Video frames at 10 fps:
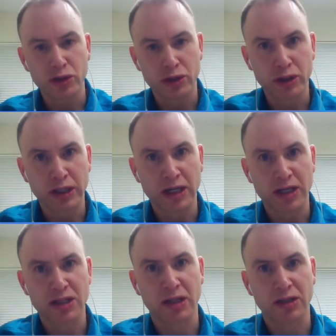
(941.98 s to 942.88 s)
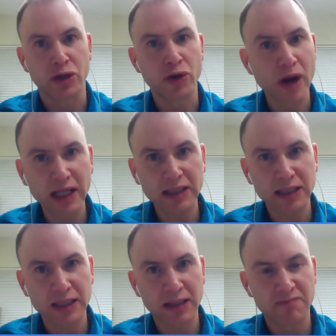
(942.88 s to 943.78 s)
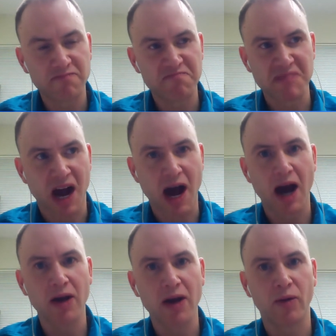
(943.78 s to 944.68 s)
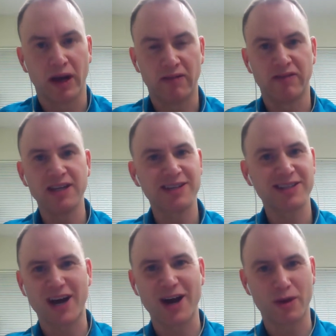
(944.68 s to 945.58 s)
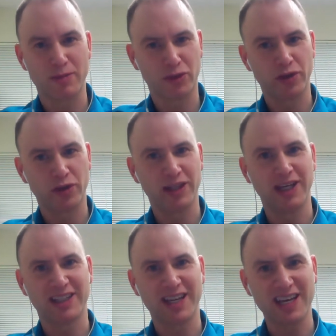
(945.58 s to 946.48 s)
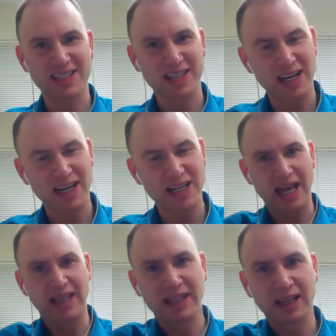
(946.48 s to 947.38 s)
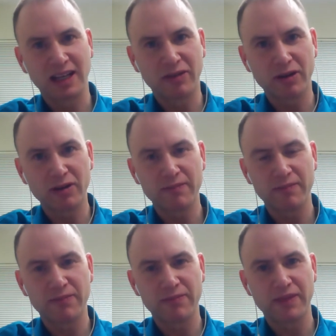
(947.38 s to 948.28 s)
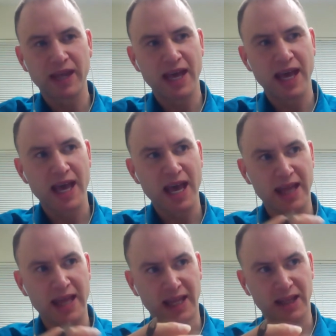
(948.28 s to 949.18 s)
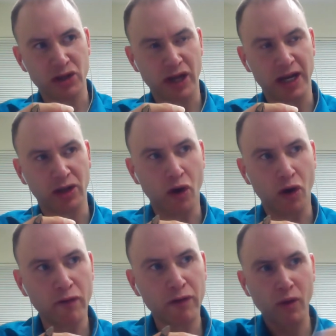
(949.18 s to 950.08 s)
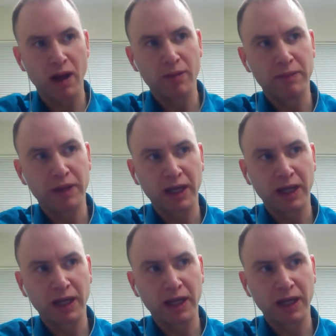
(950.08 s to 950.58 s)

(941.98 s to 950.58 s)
there's a direct highway, venous highway between the intestine and then the liver. And then you get an overwhelming